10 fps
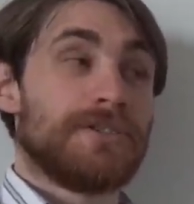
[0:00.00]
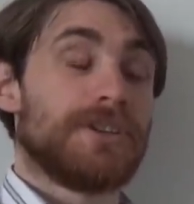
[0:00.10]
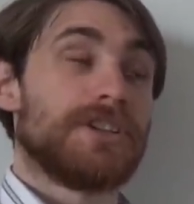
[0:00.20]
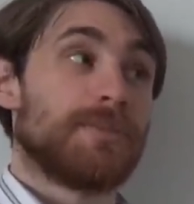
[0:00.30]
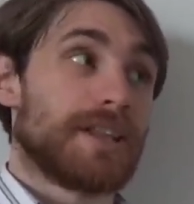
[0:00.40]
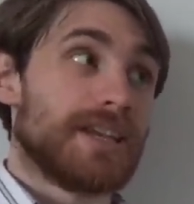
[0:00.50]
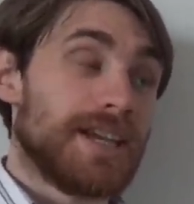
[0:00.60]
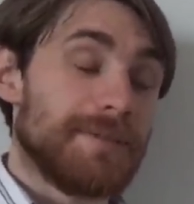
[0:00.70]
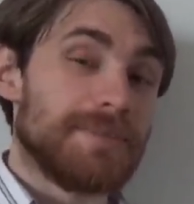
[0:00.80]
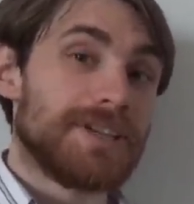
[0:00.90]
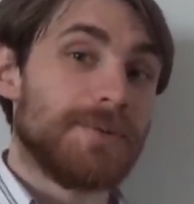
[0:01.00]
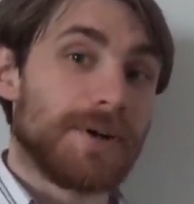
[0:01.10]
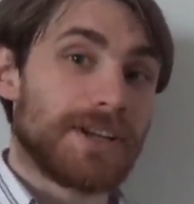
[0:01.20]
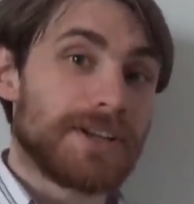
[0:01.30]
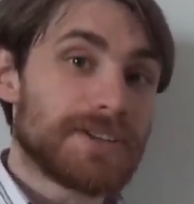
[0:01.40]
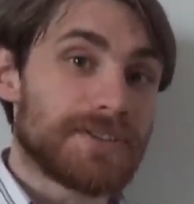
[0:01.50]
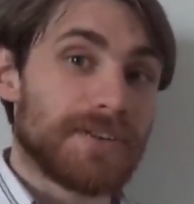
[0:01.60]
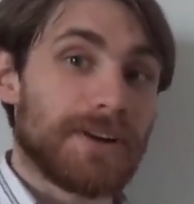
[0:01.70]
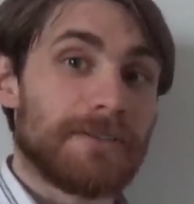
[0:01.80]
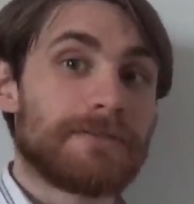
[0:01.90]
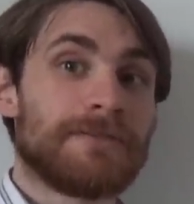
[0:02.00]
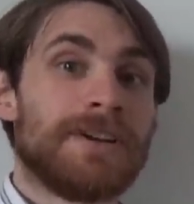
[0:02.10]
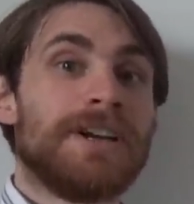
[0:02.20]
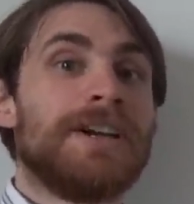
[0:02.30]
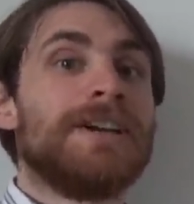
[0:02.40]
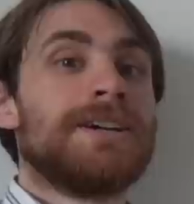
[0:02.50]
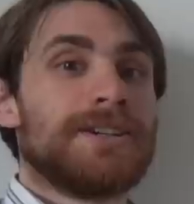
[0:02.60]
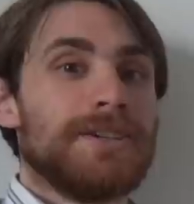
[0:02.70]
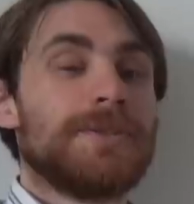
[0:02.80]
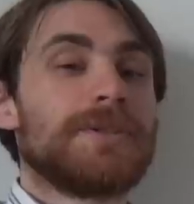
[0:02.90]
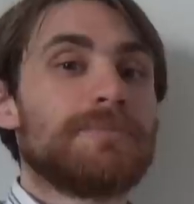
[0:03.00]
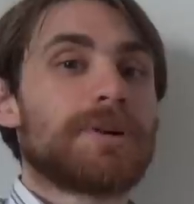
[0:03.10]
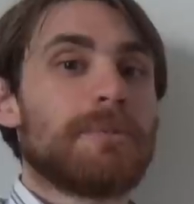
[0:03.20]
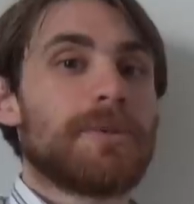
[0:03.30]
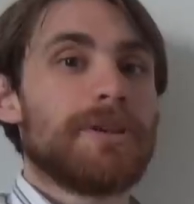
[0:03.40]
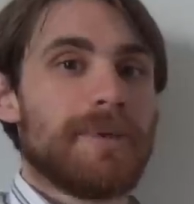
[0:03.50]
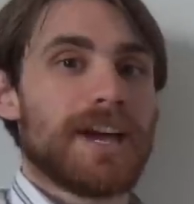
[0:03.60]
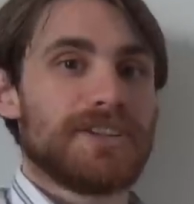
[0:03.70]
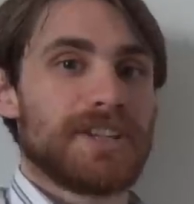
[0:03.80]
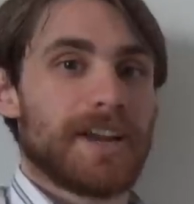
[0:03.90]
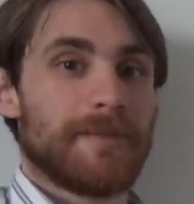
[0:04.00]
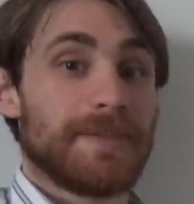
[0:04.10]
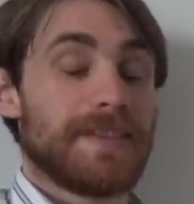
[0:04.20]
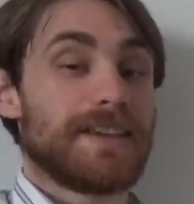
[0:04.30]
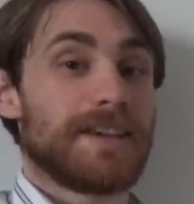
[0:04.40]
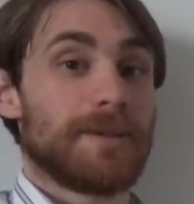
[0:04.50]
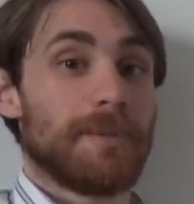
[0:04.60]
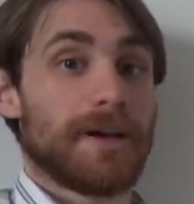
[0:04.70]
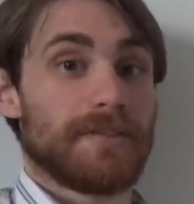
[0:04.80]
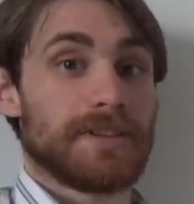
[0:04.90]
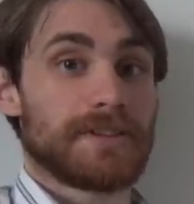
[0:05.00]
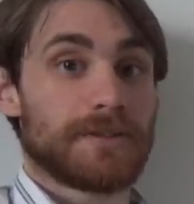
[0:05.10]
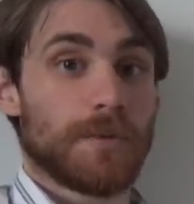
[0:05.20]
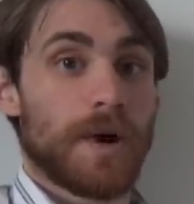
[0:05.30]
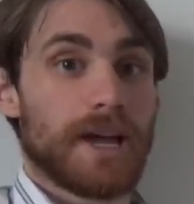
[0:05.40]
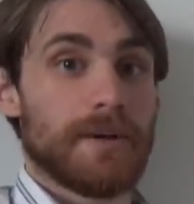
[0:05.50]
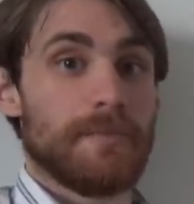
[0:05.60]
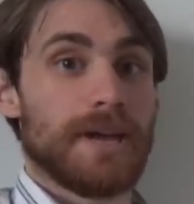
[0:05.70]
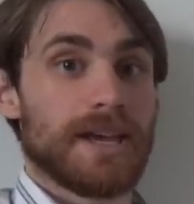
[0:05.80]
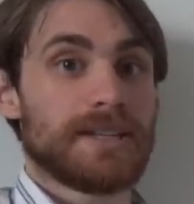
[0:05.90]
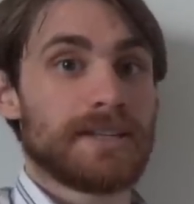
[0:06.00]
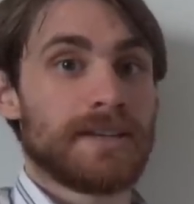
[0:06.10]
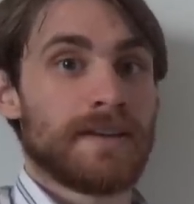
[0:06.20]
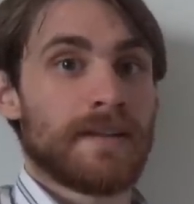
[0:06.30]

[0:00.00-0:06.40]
Judging by the name T one Glistener Elf, you can probably imagine that I've been thinking about this quite a bit.